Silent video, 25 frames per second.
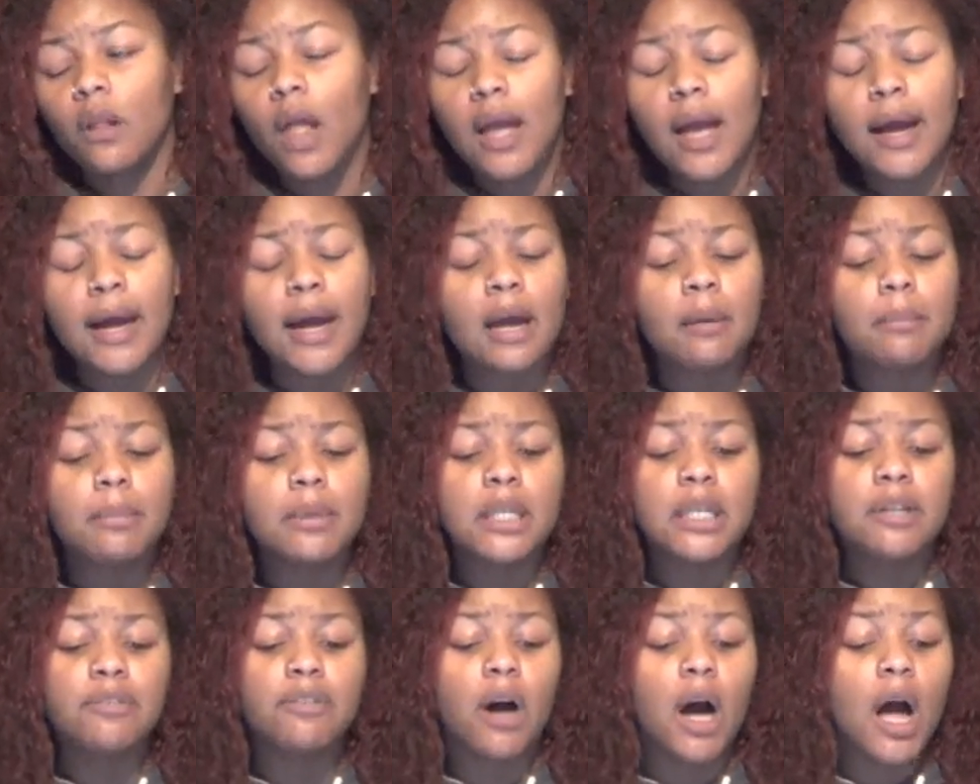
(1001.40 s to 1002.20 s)
I can't
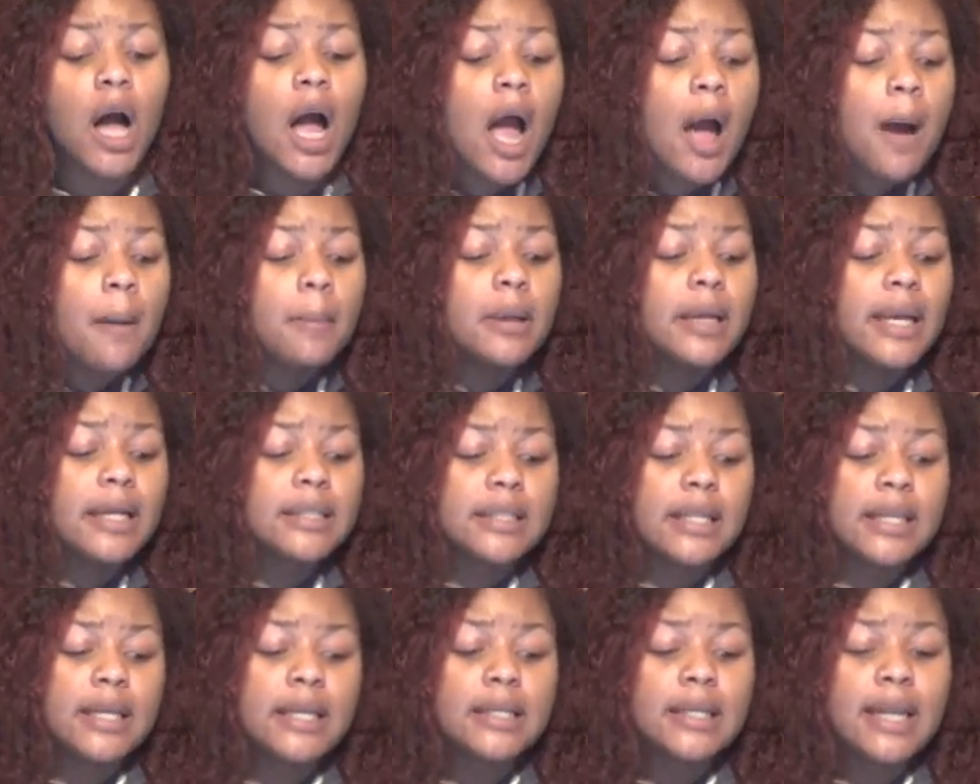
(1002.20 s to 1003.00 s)
believe her. But
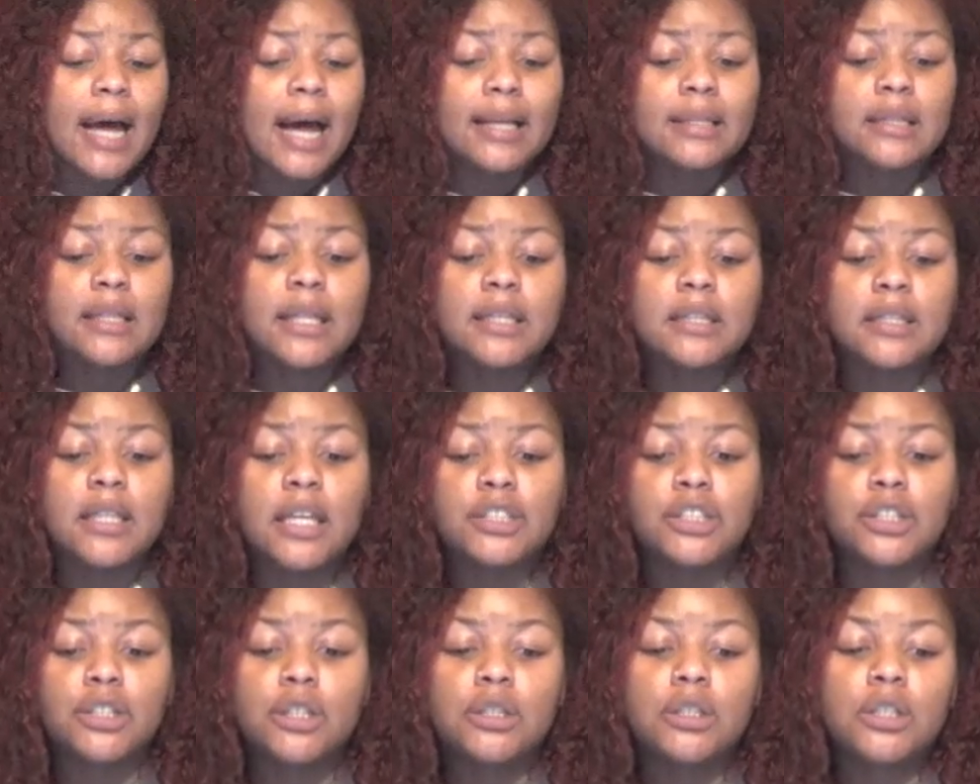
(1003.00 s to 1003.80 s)
at the end, I think
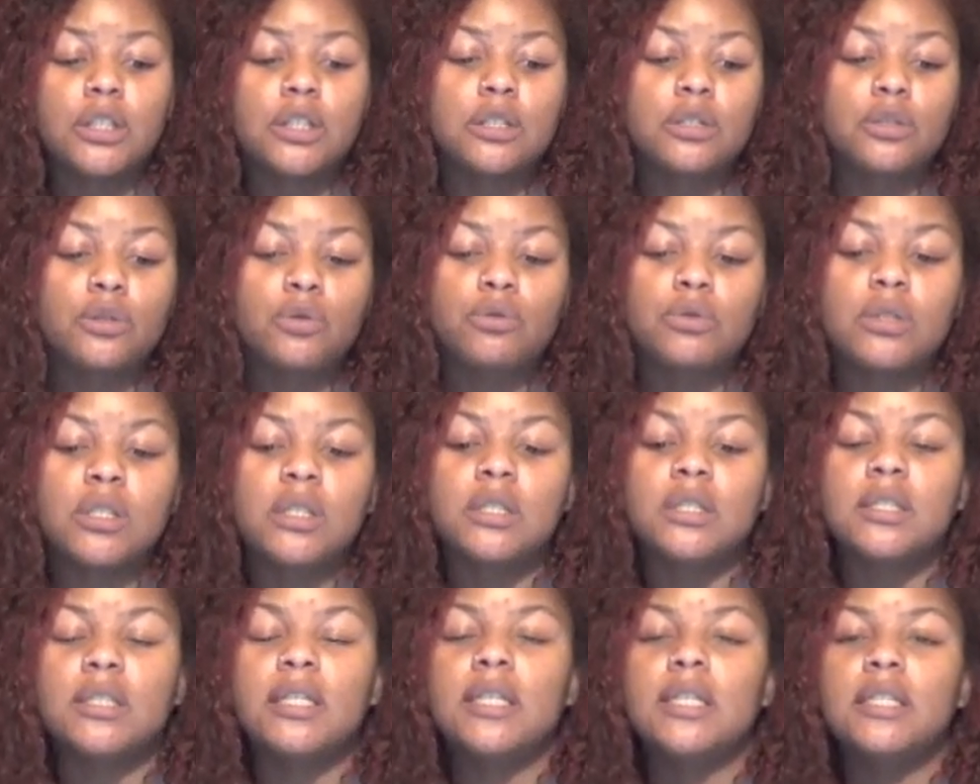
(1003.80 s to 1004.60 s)
that she's just
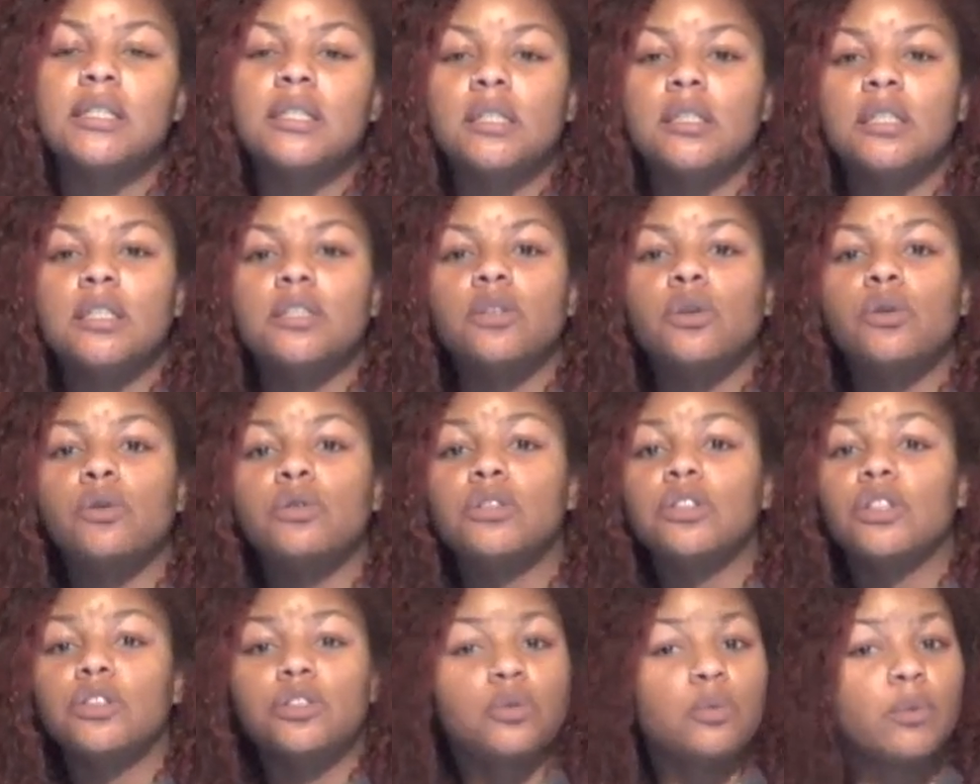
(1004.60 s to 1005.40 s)
using C's in this
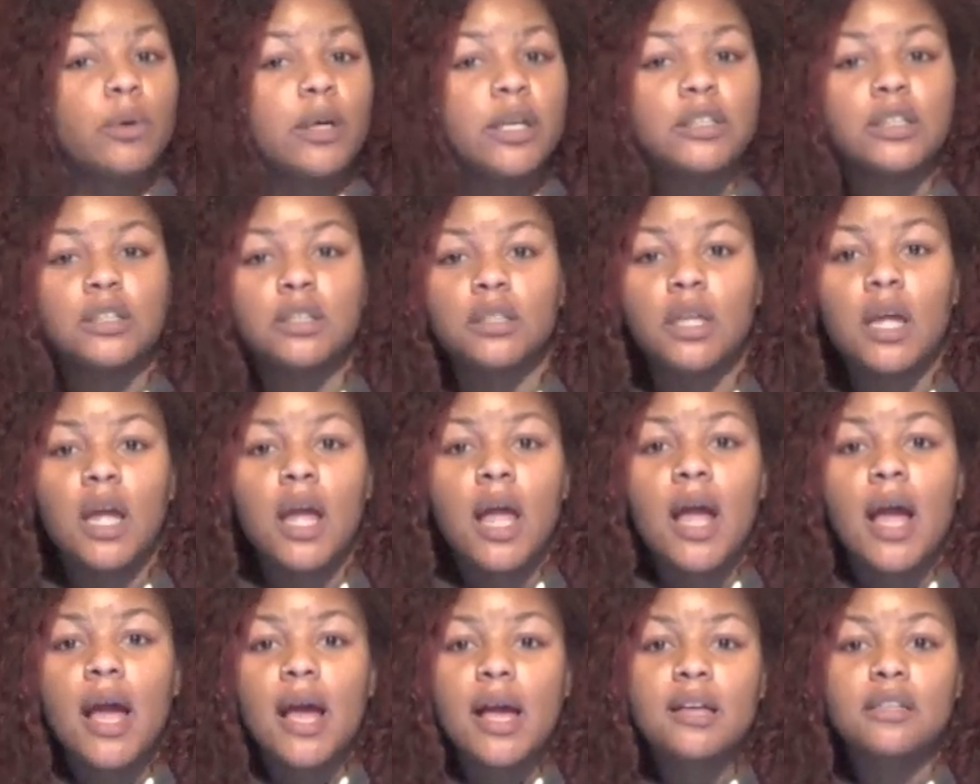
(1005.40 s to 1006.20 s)
whole situation
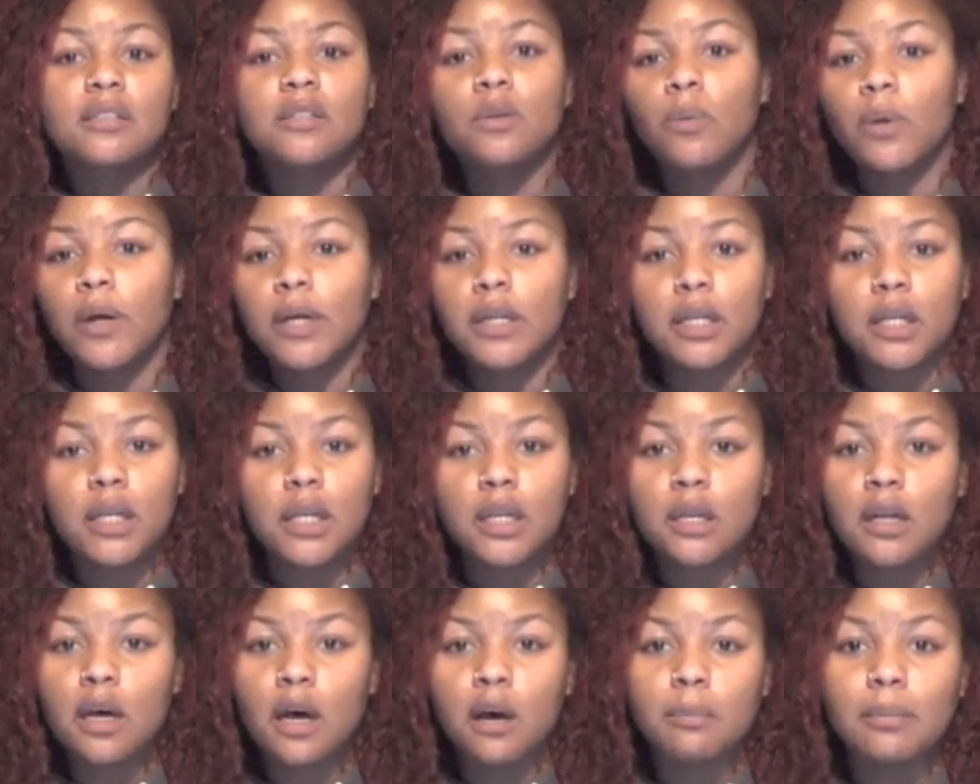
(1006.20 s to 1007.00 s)
as a way to
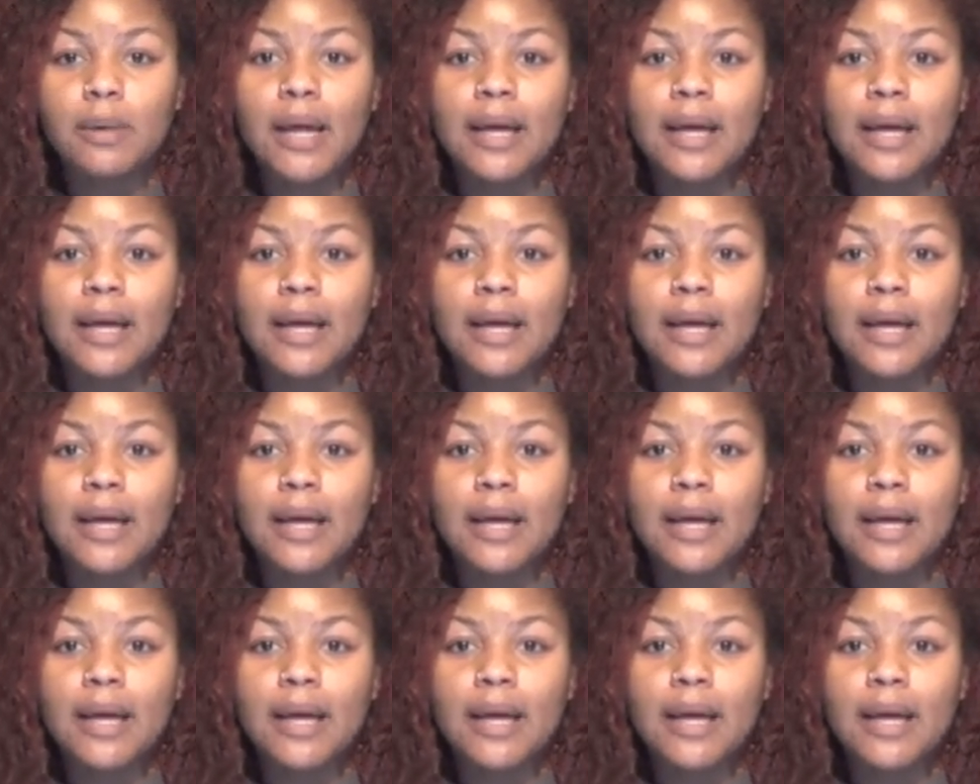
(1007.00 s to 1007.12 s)
get up.